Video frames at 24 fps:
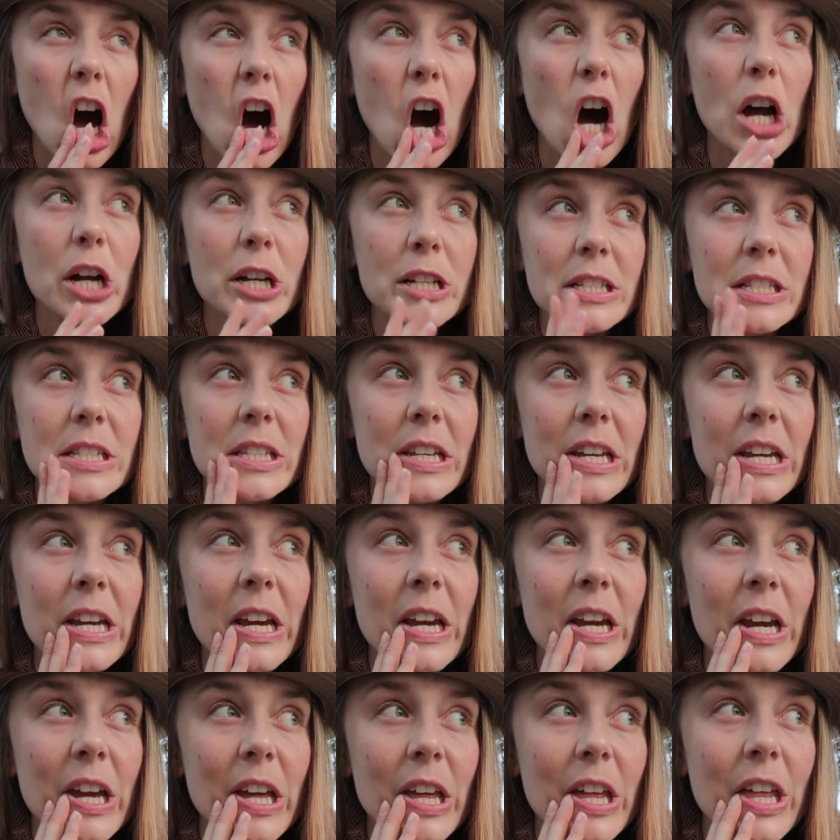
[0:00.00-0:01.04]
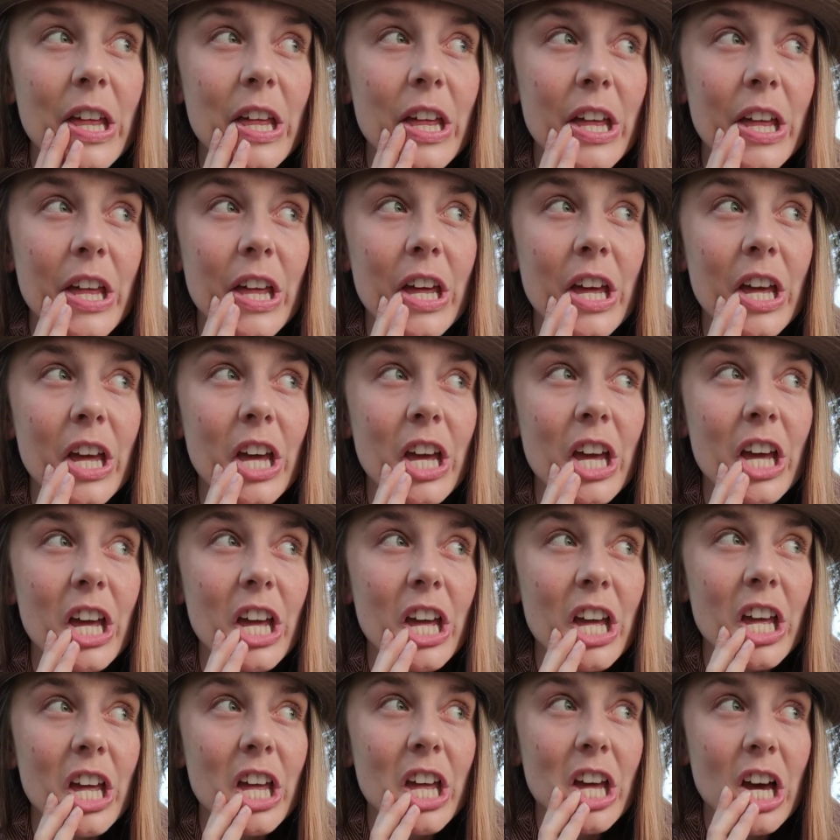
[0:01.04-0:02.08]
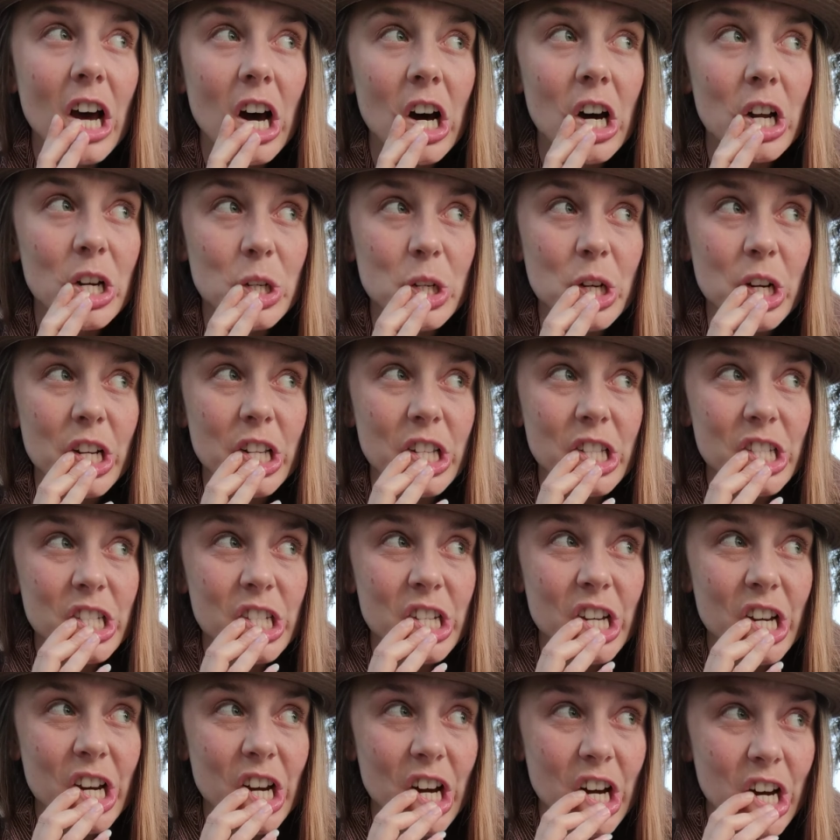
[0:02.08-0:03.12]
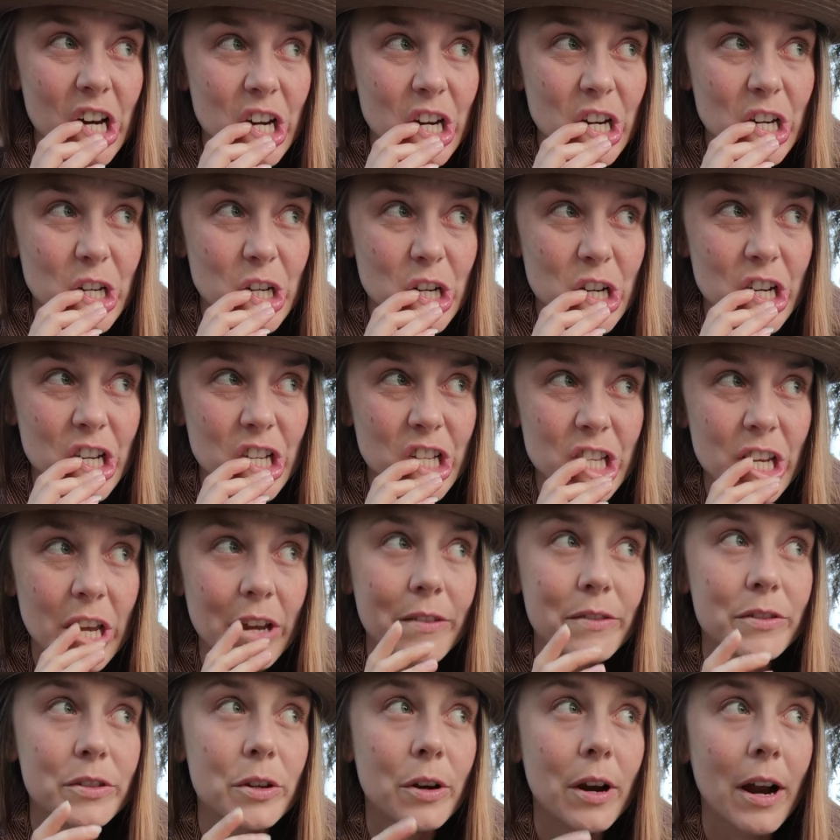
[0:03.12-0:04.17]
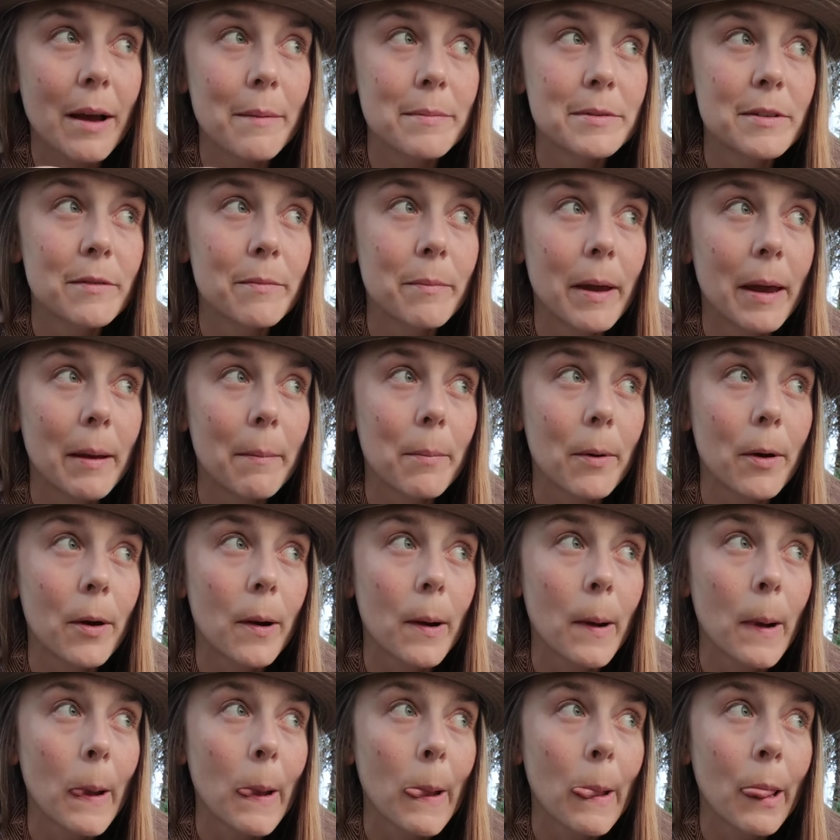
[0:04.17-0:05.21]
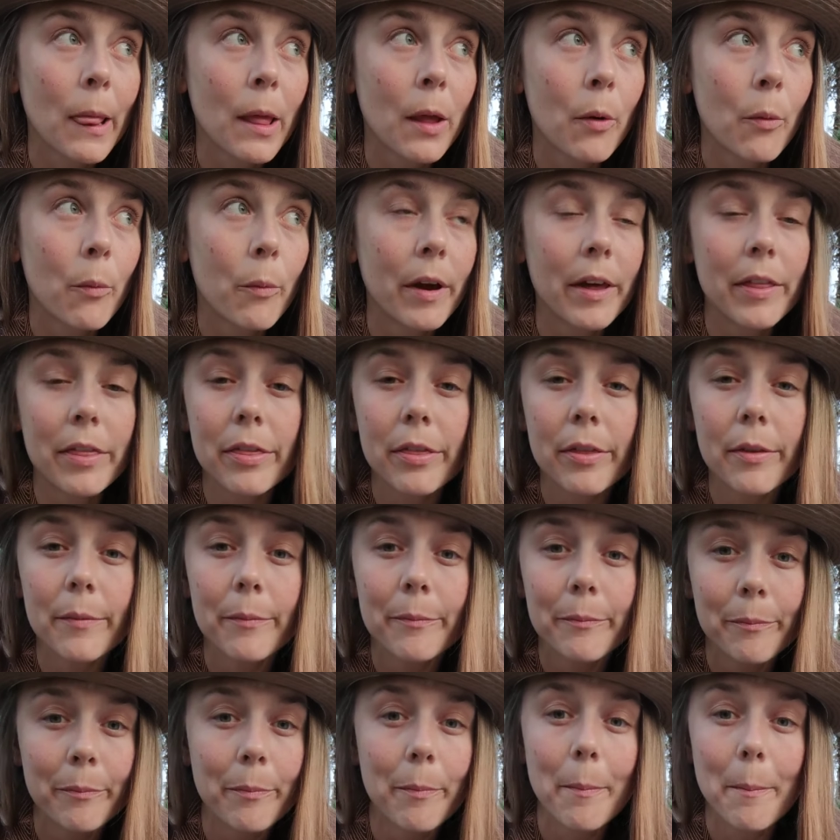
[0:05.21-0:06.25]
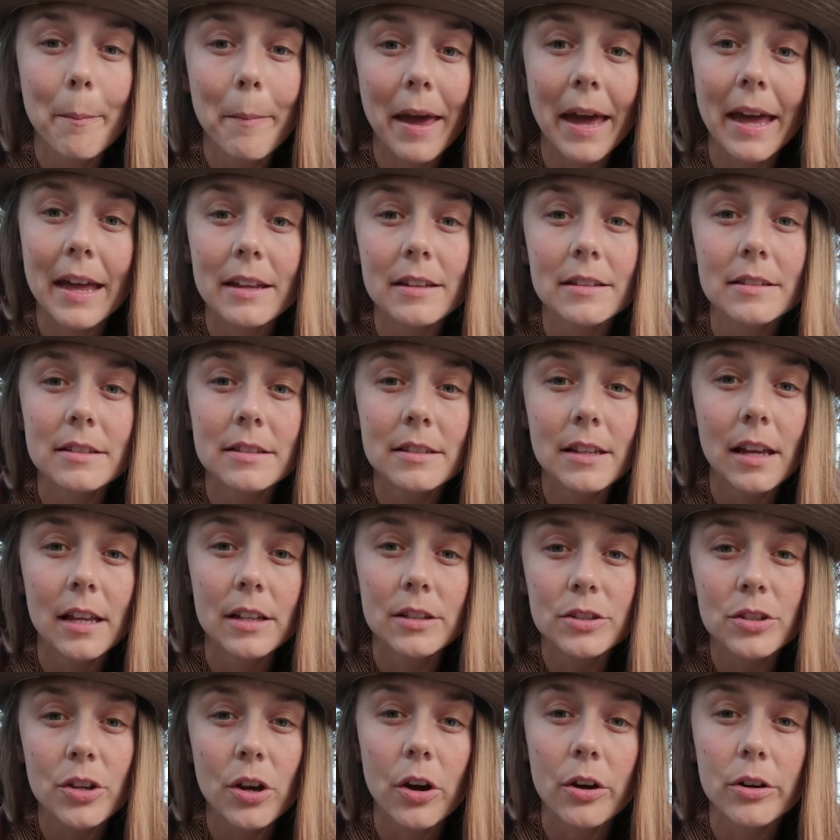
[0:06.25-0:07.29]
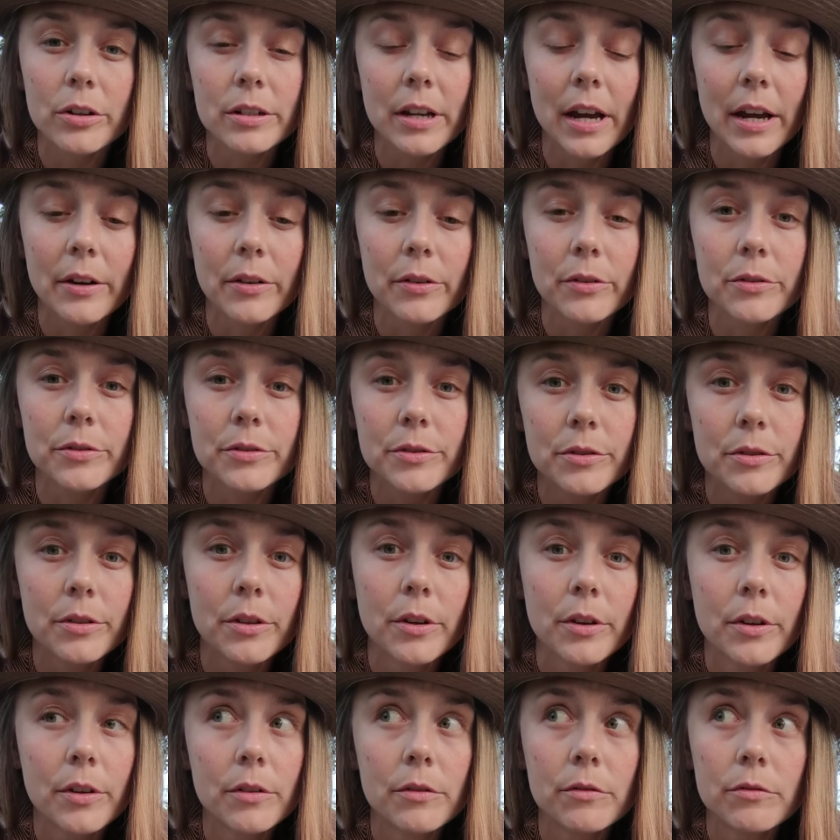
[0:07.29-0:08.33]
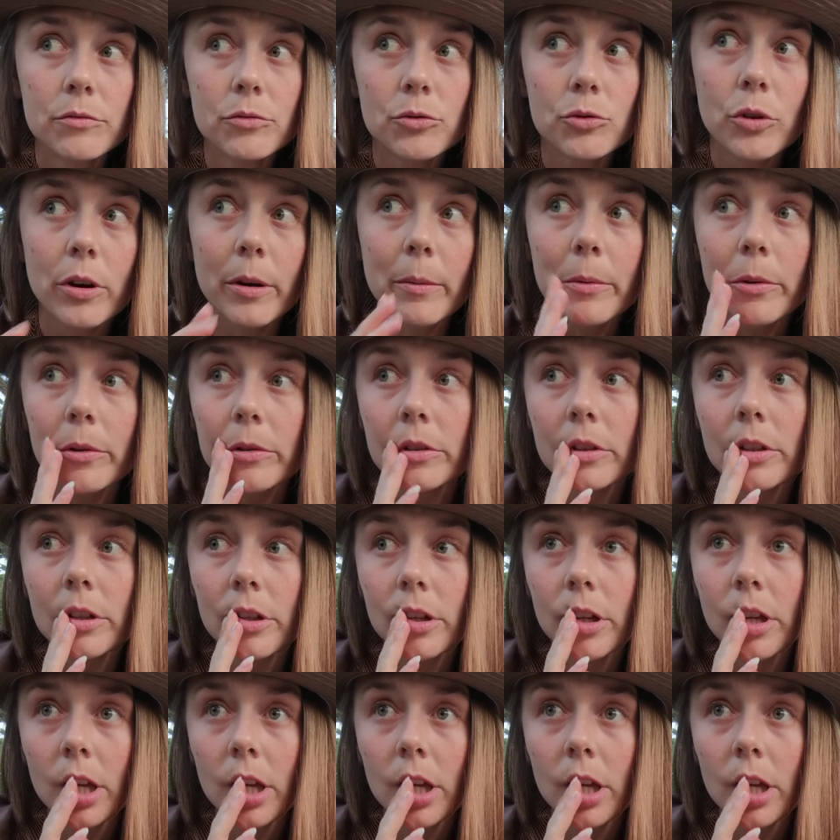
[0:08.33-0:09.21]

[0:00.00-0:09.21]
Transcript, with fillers: honestly hundreds hundreds of scraps of paper with bands and song titles scribbled.